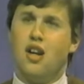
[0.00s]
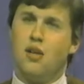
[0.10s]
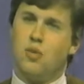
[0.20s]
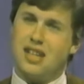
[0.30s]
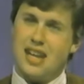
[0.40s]

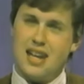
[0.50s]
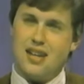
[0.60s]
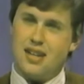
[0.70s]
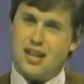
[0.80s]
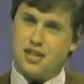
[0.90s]
on what
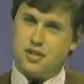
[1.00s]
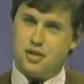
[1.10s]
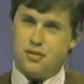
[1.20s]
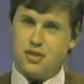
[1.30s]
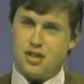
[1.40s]
Canada has to
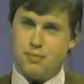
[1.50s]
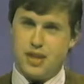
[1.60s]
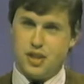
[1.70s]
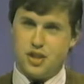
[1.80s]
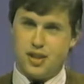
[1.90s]
do with the
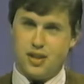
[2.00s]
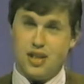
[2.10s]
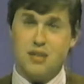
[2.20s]
Space Shuttle,